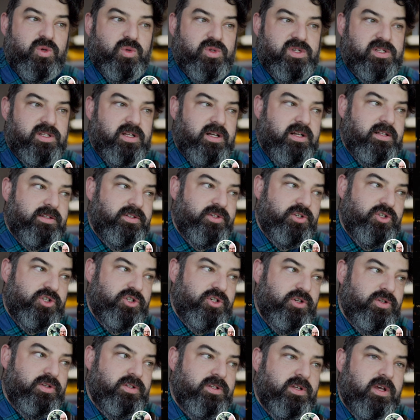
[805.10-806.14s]
or style to
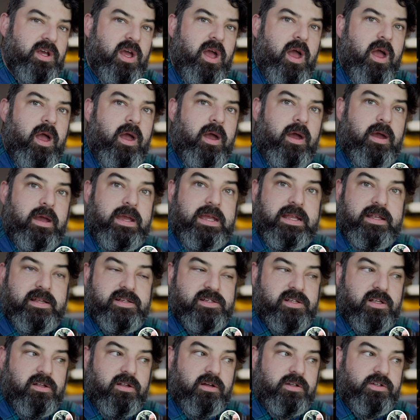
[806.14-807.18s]
shoot, he
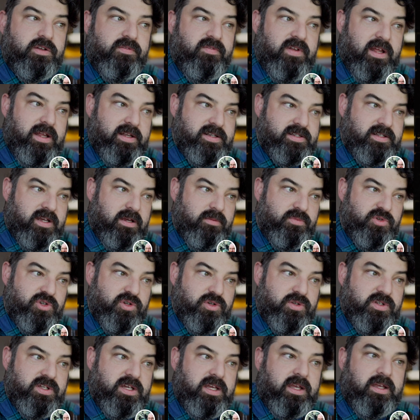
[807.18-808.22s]
does a lot of landscape
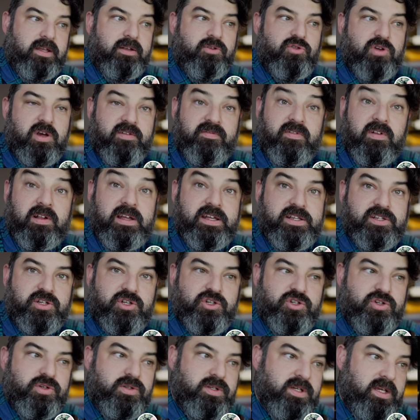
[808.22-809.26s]
shooting, travel-esque
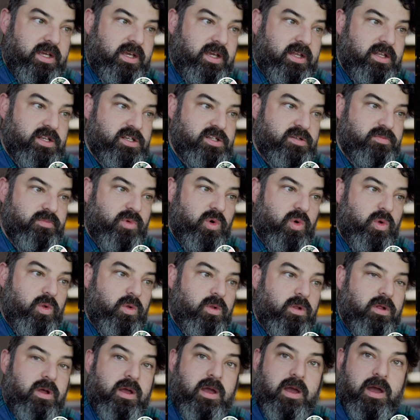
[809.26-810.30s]
shooting in
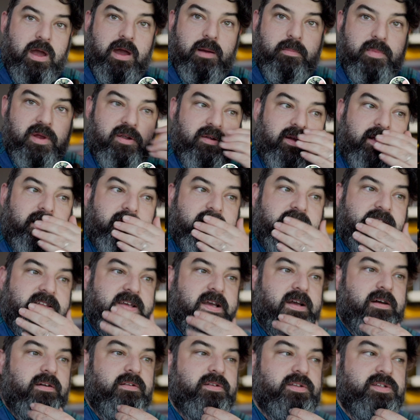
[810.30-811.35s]
small American
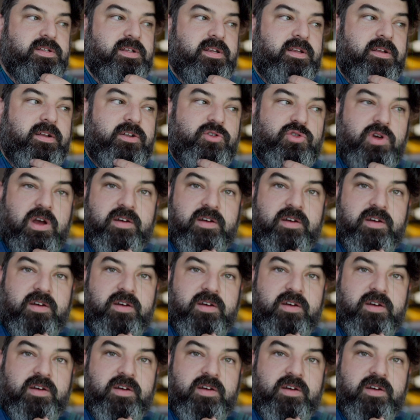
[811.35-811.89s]
towns that